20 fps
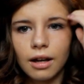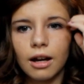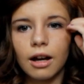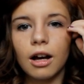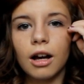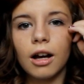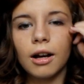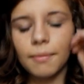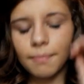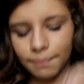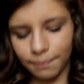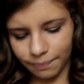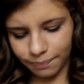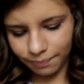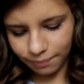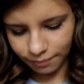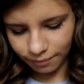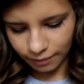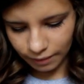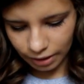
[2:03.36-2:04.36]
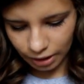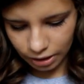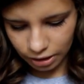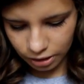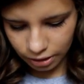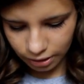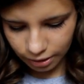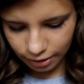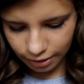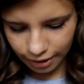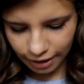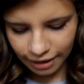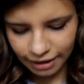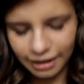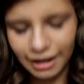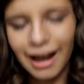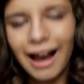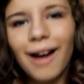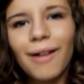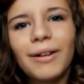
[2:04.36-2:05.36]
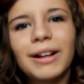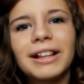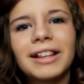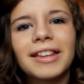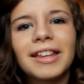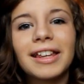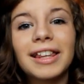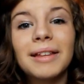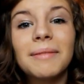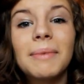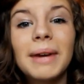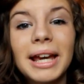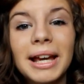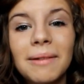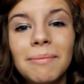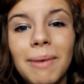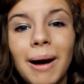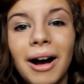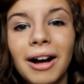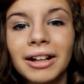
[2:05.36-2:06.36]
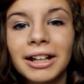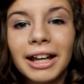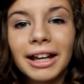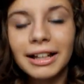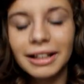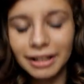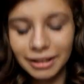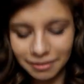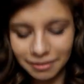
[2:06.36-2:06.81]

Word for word: Um, and now into the big pocket.